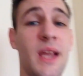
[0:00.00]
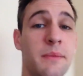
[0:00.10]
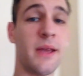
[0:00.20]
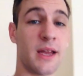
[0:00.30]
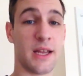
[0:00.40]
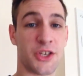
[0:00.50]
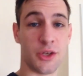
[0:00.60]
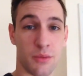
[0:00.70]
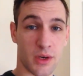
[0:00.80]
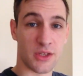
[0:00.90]
Yeah, unless
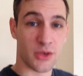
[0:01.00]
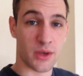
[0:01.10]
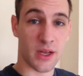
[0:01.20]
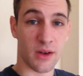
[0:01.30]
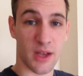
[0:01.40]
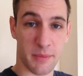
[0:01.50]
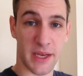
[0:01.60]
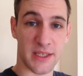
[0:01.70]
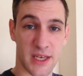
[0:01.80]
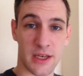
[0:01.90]
you want to do a kind of like a
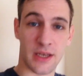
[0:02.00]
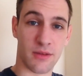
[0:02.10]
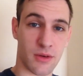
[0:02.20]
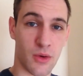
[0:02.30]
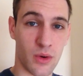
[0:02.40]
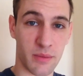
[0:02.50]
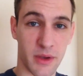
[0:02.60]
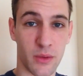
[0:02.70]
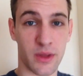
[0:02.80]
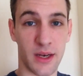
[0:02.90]
PC recording
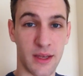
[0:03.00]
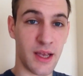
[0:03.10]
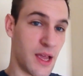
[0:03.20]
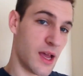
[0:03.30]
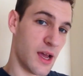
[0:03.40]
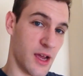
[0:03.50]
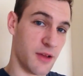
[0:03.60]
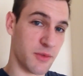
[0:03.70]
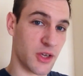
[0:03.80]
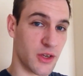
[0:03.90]
built-in,
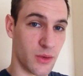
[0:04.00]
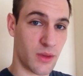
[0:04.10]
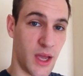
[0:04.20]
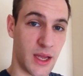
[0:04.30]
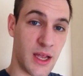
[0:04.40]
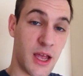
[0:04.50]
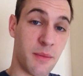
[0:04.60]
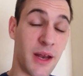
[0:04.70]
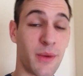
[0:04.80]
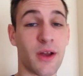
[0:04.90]
you could do that.
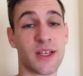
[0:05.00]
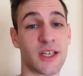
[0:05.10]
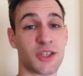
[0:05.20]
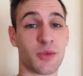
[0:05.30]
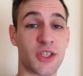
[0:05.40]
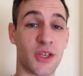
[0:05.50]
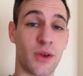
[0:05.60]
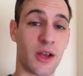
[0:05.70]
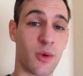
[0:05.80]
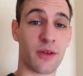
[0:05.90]
But anyway, guys, I just wanted to do
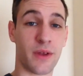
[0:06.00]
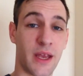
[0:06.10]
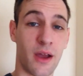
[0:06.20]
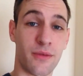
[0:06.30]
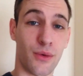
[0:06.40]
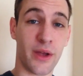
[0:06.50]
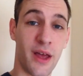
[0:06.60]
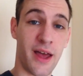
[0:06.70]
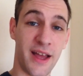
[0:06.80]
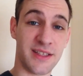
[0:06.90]
that quick video for you
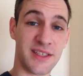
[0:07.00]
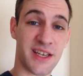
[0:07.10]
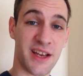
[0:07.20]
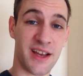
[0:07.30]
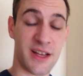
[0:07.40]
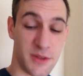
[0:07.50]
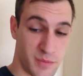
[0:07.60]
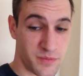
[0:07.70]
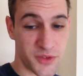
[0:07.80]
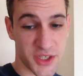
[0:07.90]
and
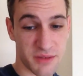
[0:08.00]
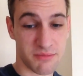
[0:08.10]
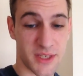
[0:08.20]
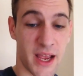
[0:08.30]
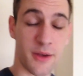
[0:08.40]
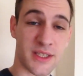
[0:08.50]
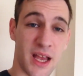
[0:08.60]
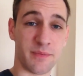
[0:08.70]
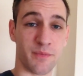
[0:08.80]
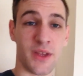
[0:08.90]
just tell you how it's
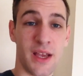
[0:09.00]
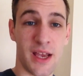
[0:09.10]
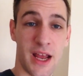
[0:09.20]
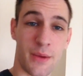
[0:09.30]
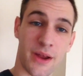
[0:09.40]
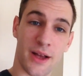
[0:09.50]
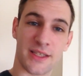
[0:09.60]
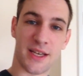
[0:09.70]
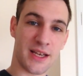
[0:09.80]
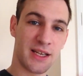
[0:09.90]
done. Anyway,
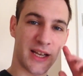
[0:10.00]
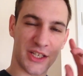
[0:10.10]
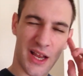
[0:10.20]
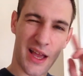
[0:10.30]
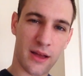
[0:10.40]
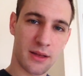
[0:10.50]
guys, catch you later.